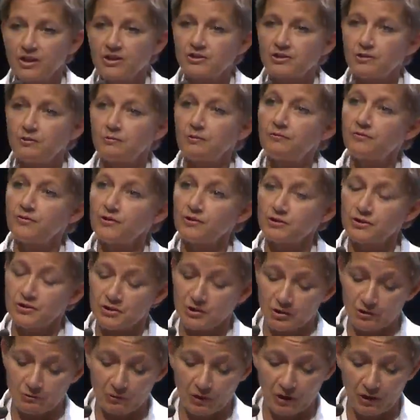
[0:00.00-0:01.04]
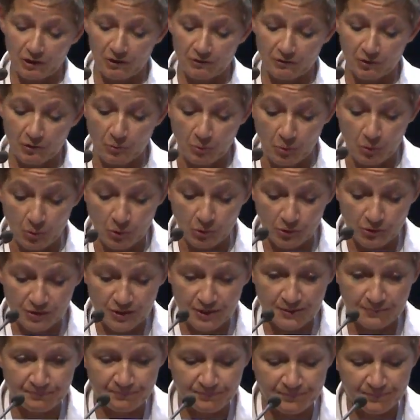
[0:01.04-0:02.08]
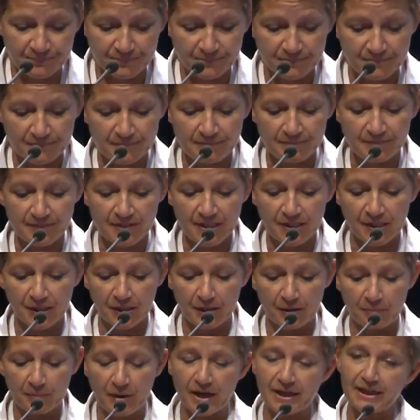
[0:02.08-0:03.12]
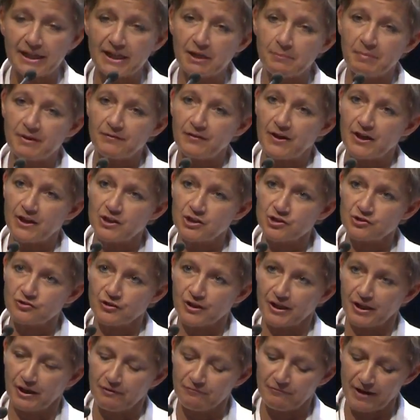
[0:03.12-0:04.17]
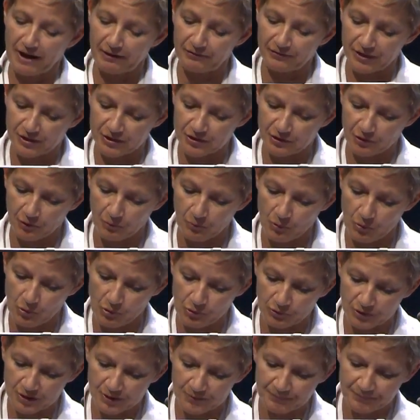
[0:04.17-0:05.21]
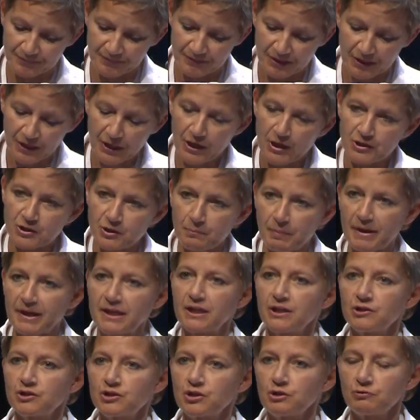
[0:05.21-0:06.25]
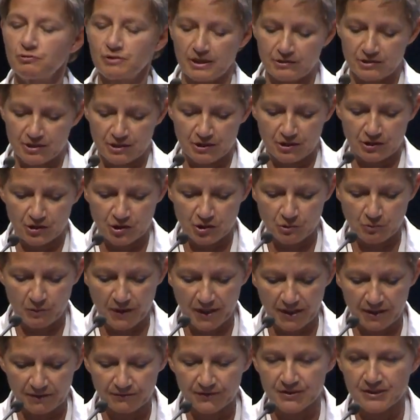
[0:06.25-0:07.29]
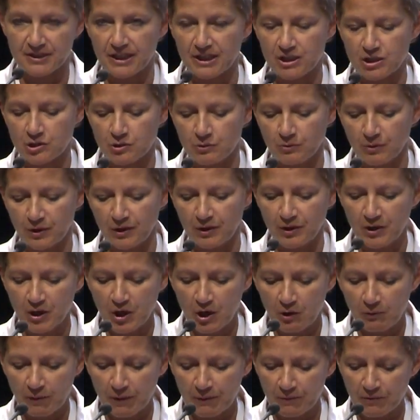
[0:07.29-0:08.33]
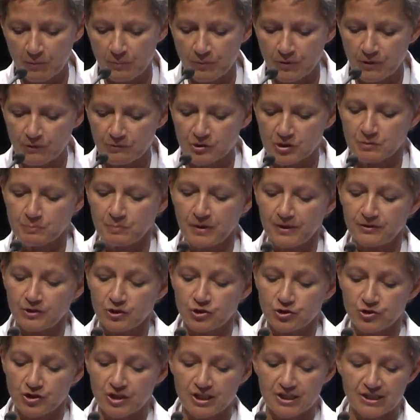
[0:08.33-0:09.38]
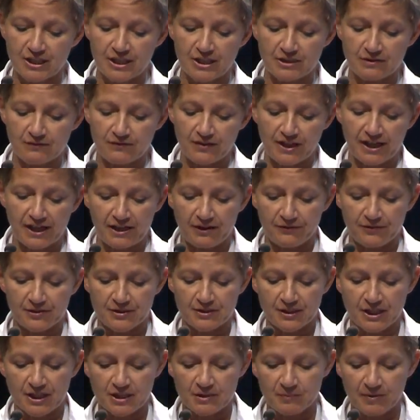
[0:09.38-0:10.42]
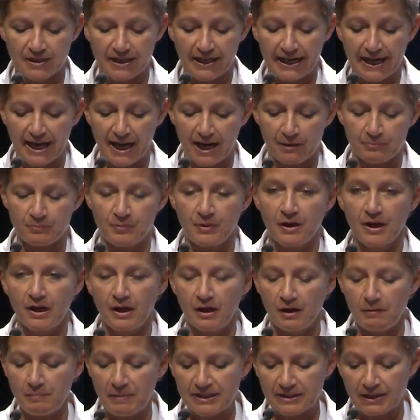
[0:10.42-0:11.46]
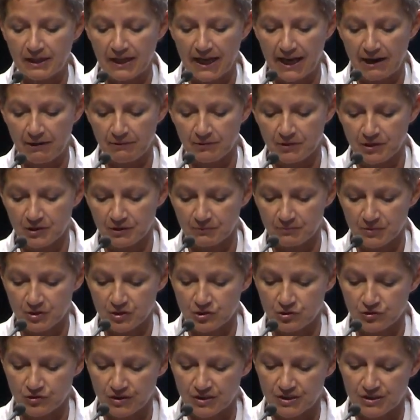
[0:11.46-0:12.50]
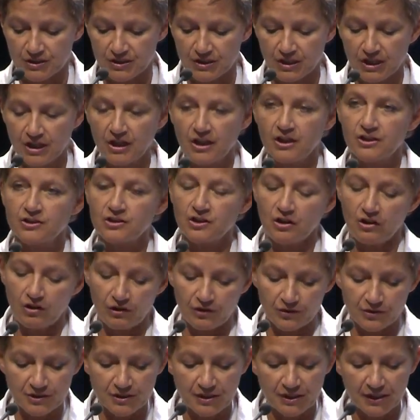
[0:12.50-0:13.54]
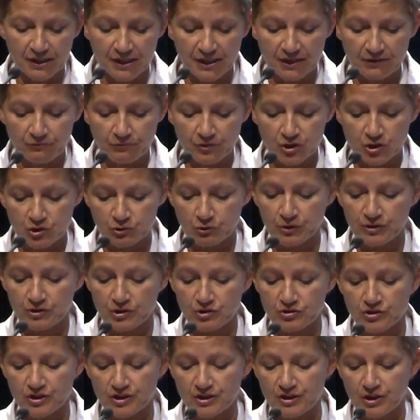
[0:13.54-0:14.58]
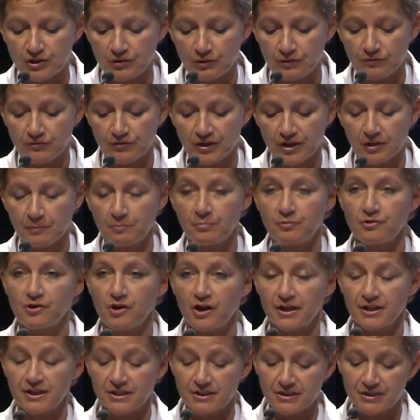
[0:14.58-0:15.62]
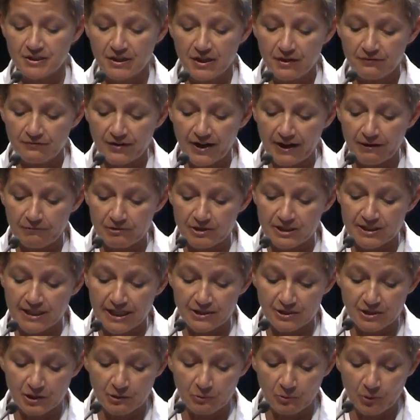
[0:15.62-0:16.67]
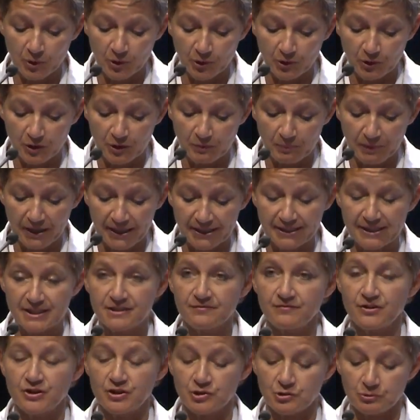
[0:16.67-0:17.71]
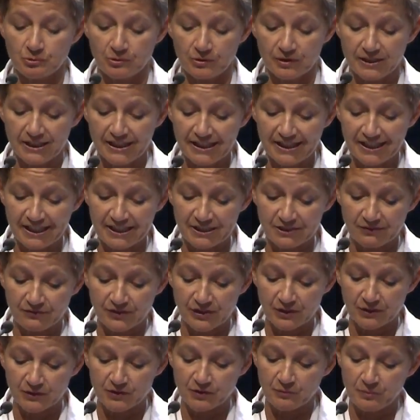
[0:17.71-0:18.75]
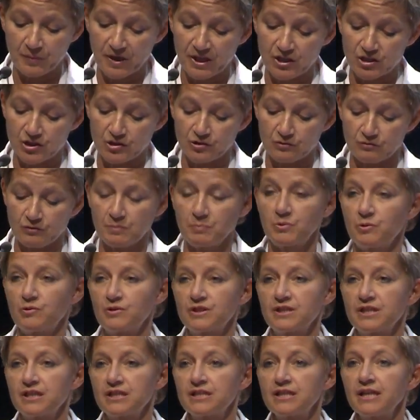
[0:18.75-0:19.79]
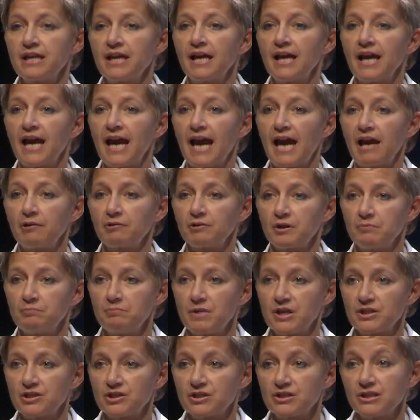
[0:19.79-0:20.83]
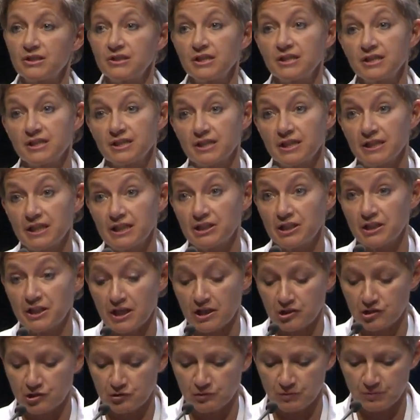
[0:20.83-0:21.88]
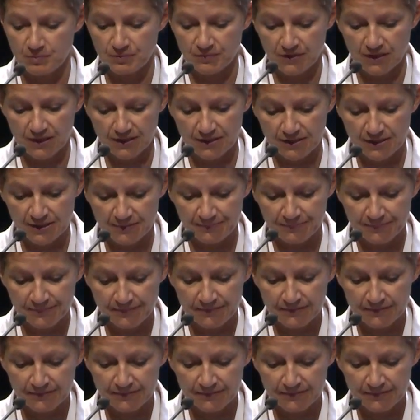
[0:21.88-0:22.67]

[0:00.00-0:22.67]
So first to our award, a little bit of history around this award. So back in 2012, as ISQua, we were approached by the trustees of the Health Assessment Lab Medical Outcomes Trust to ask if we joined the trust in offering a prize for outstanding work by an individual in the field of patient-reported outcome measures. And this is an international prize.